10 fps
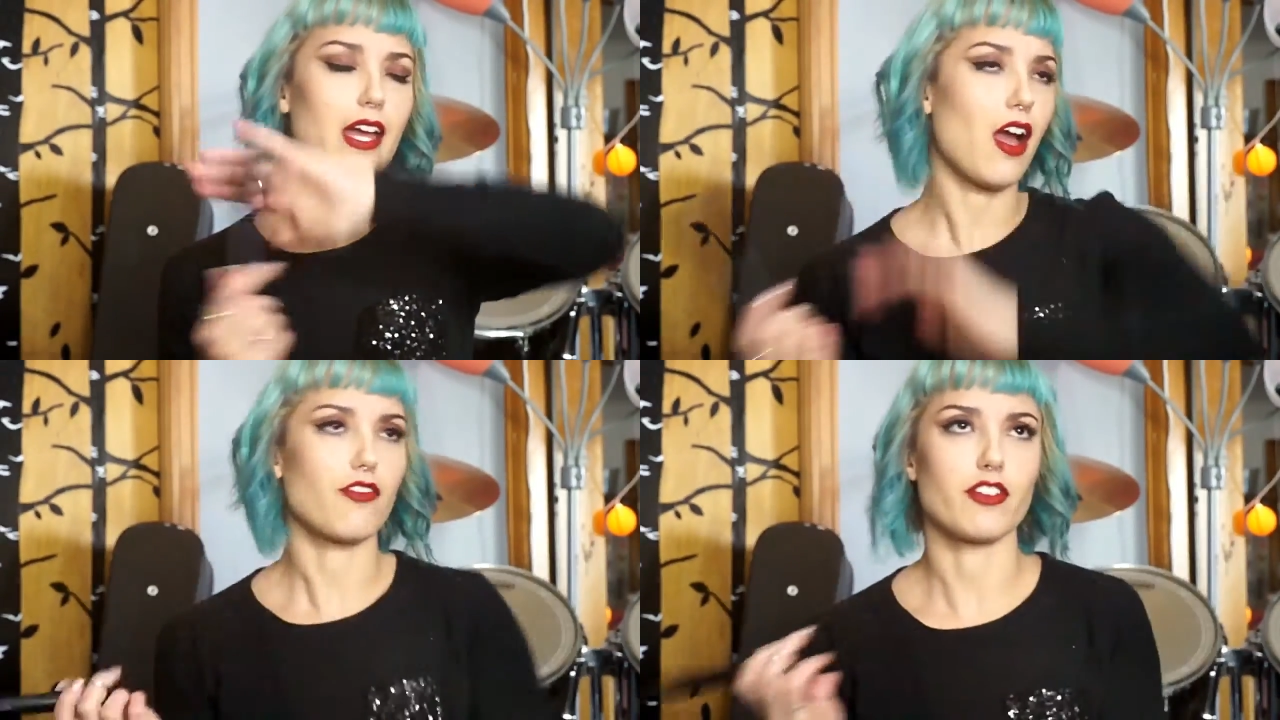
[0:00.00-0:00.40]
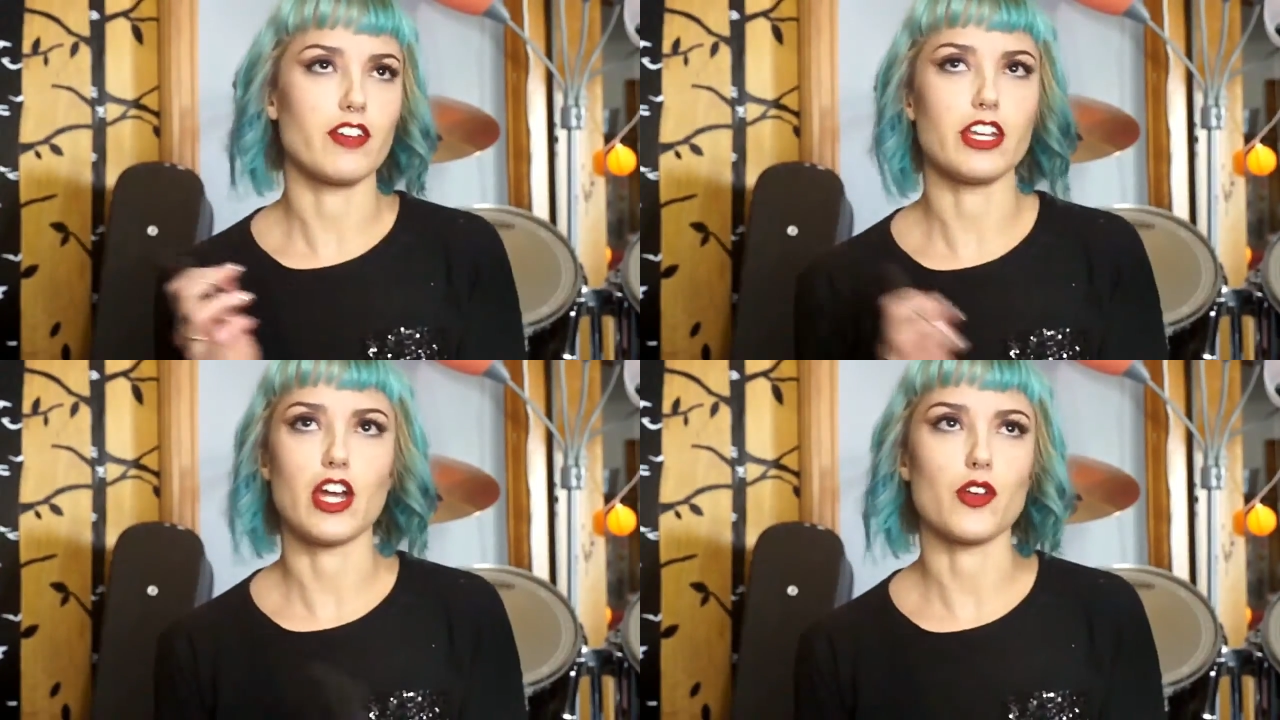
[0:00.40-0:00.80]
every
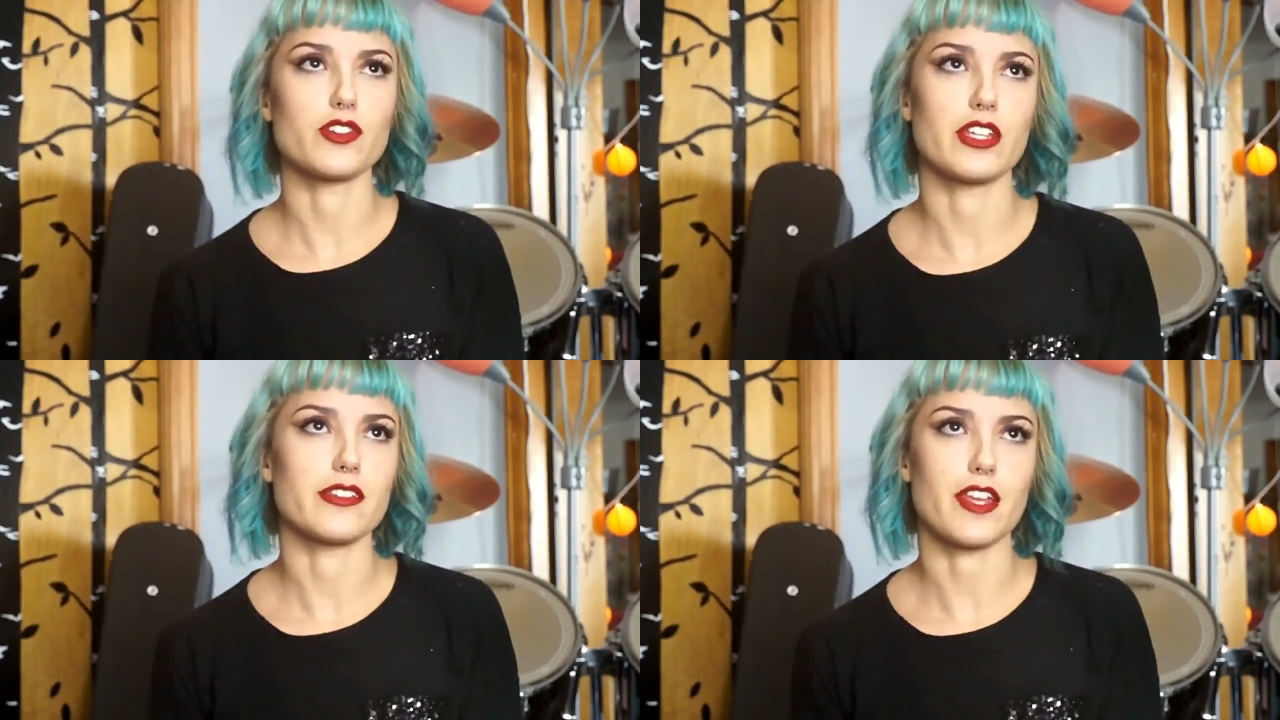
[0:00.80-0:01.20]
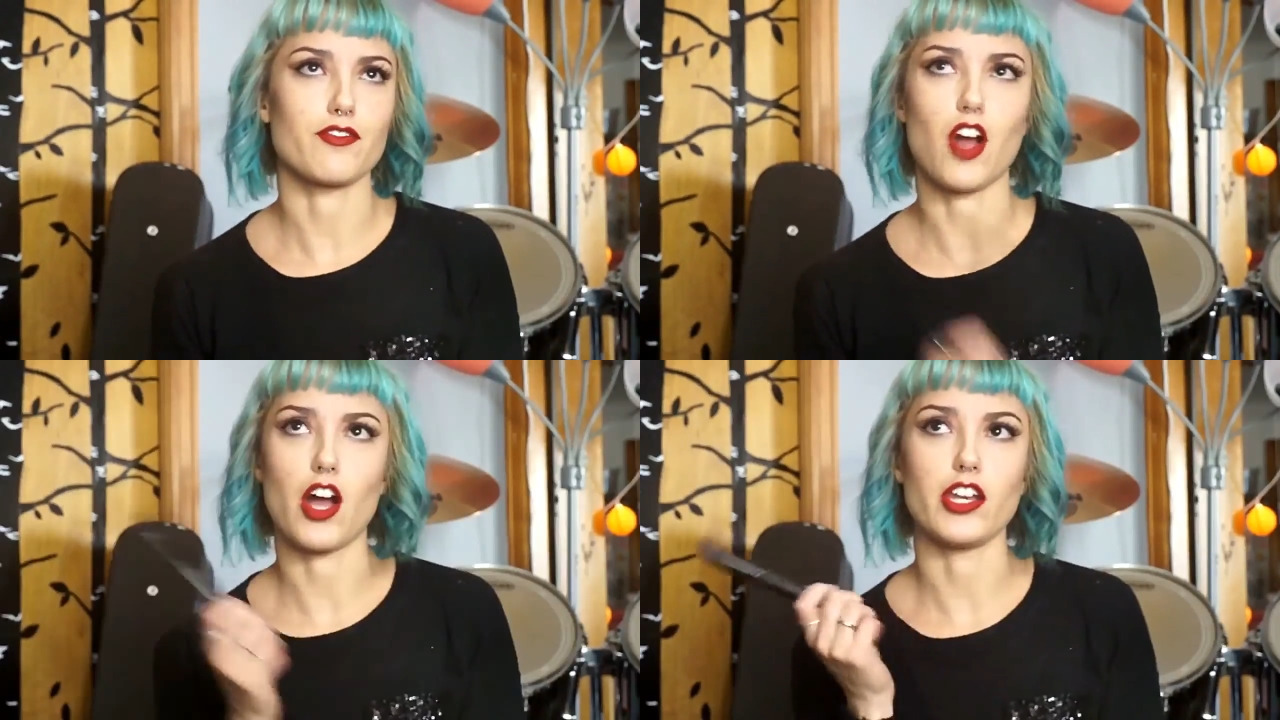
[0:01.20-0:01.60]
video since
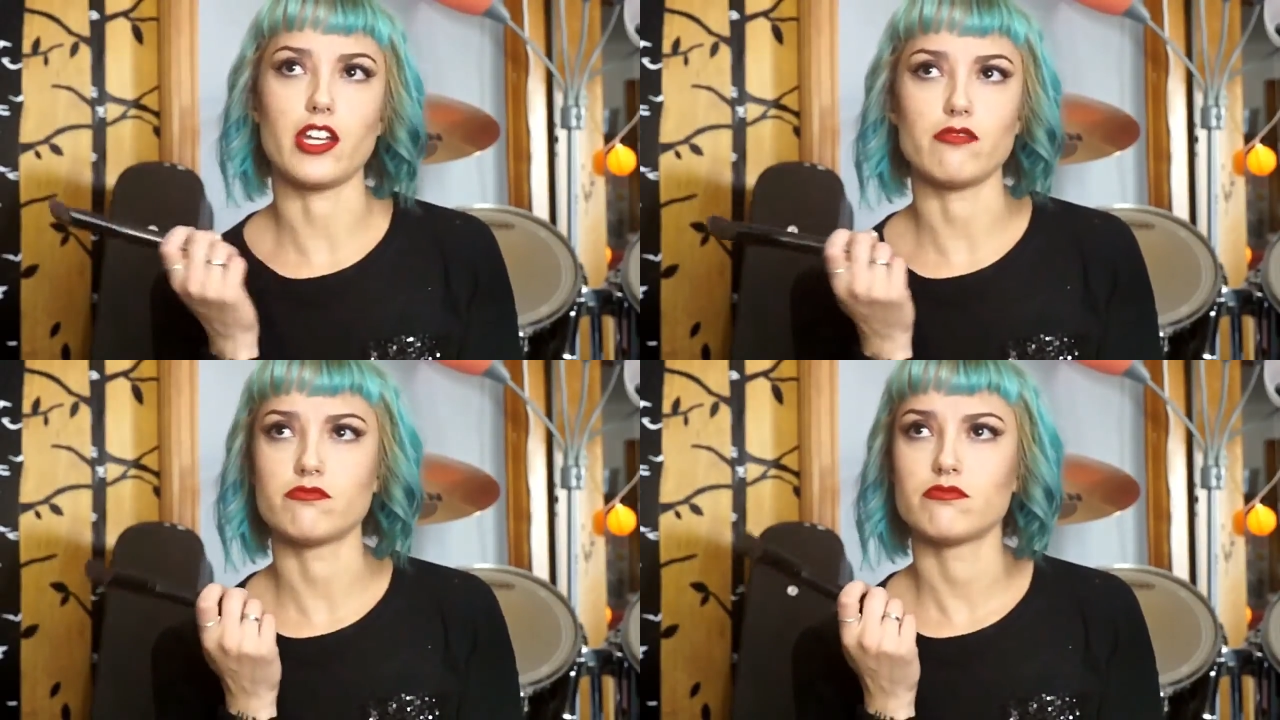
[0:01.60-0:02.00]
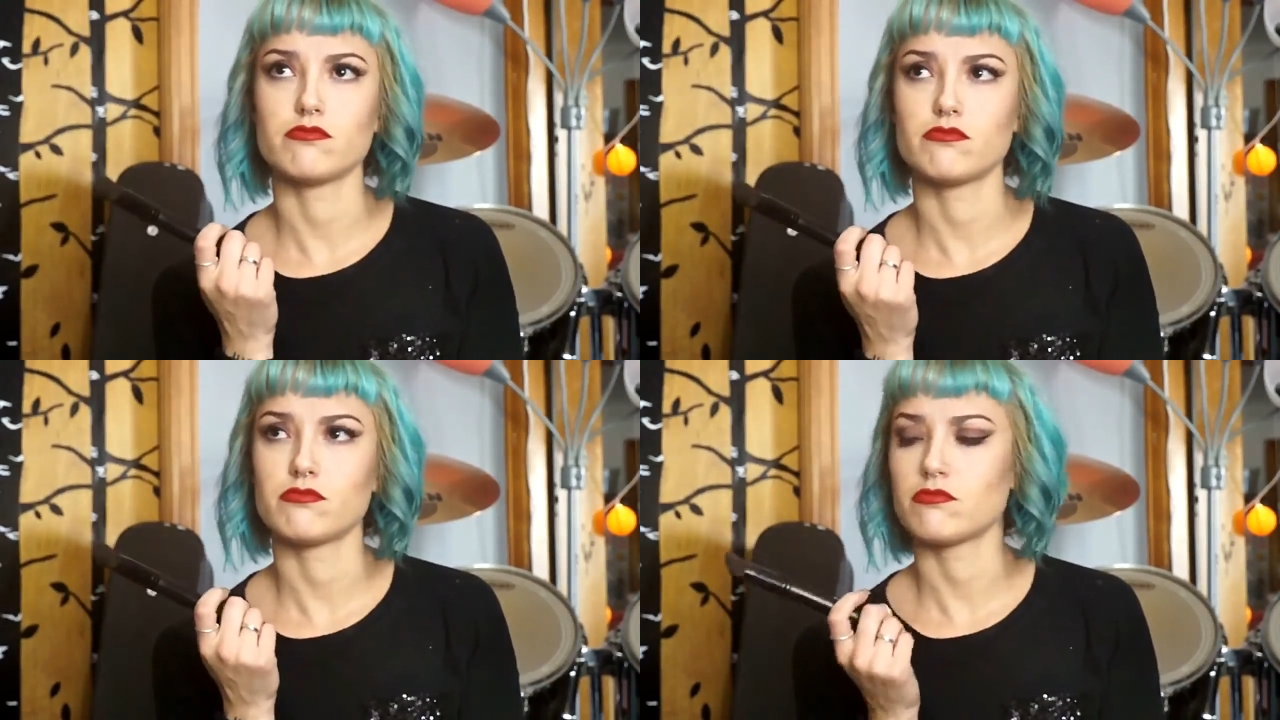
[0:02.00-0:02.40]
I've gotten it.
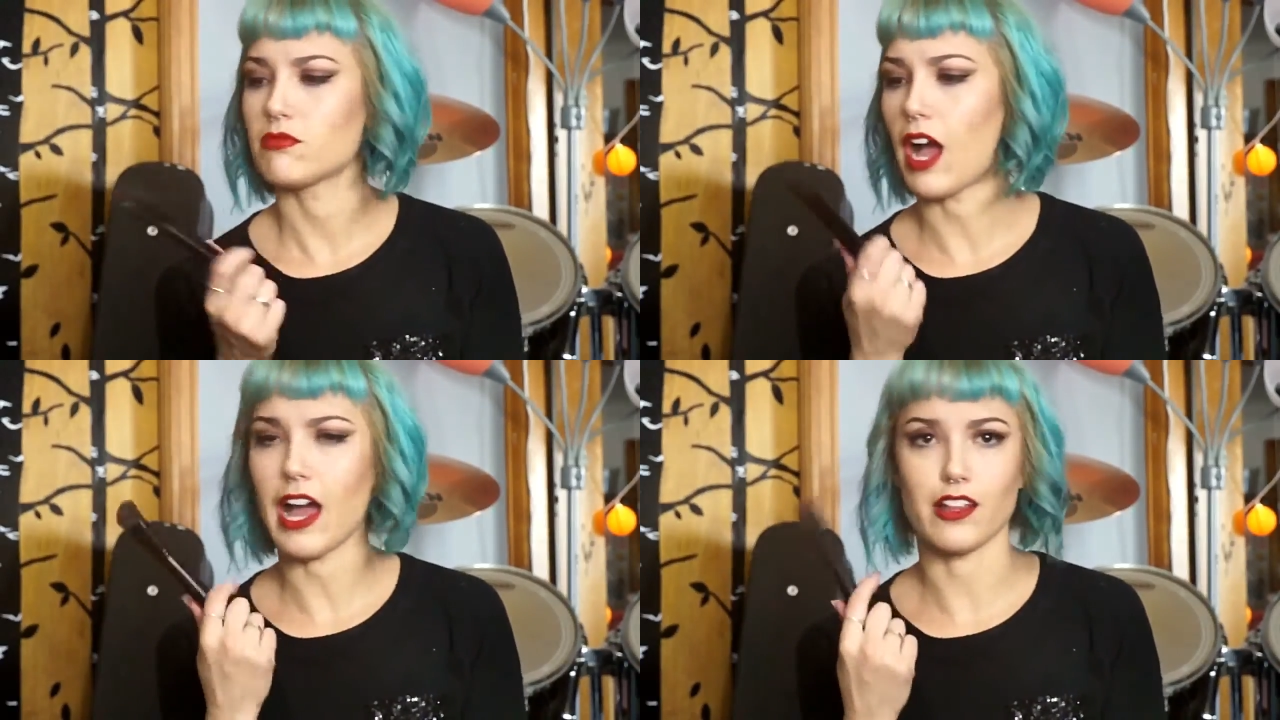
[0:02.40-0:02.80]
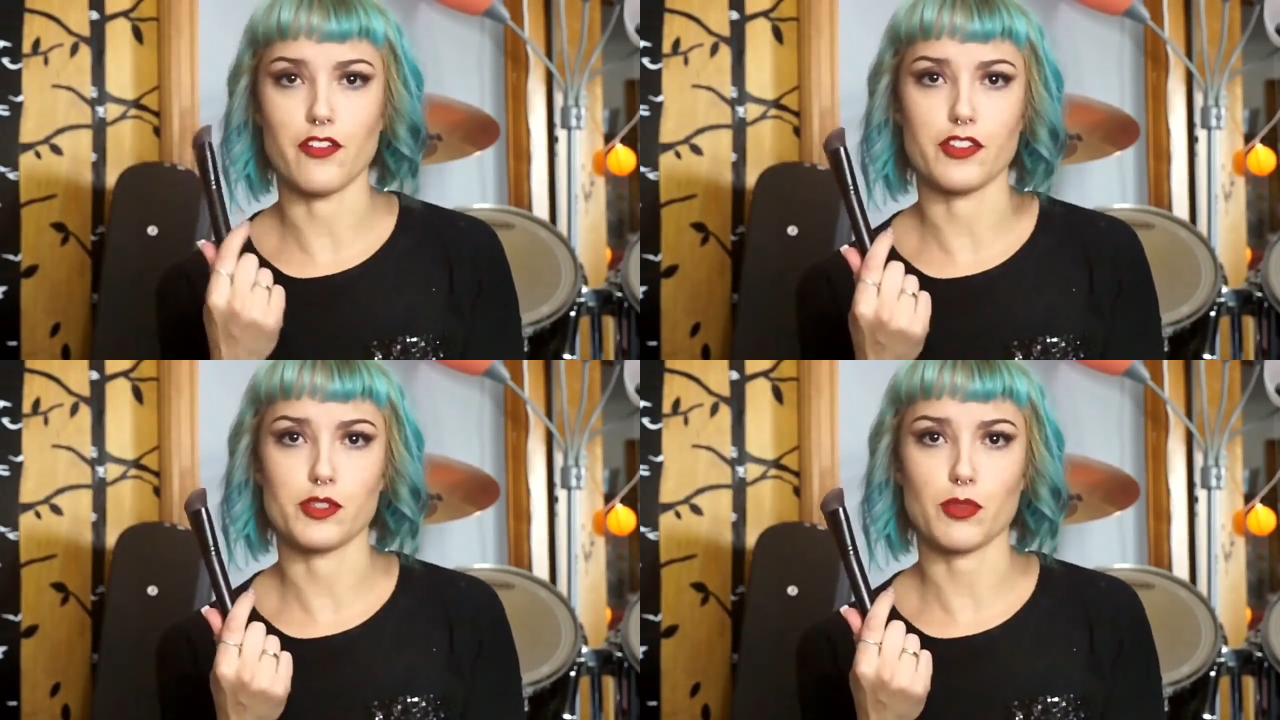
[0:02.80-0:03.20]
I
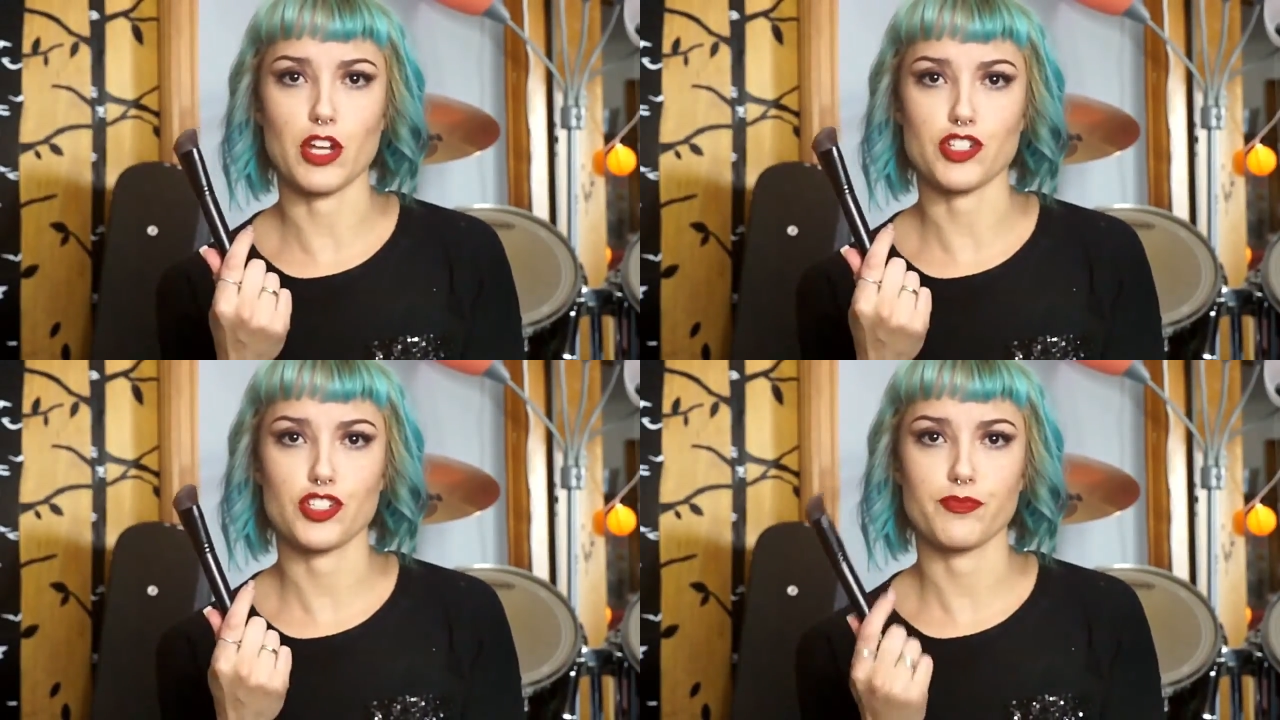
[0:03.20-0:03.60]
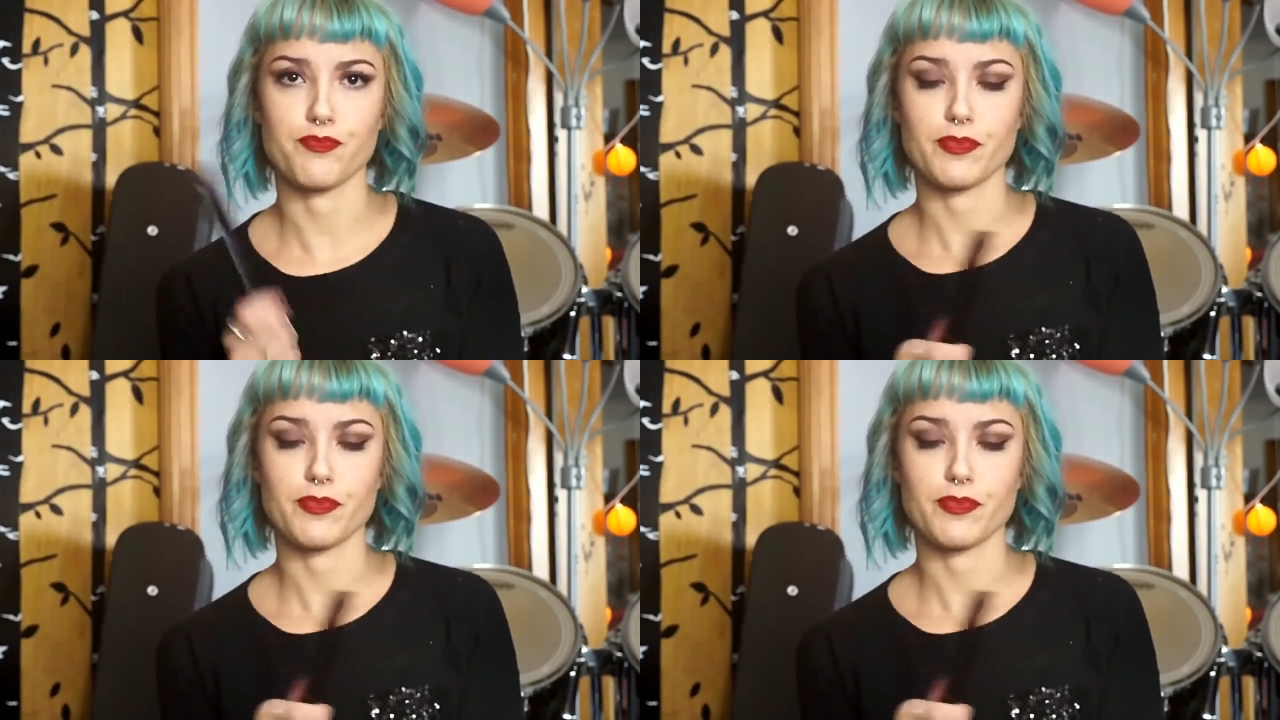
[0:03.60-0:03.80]
love this brush.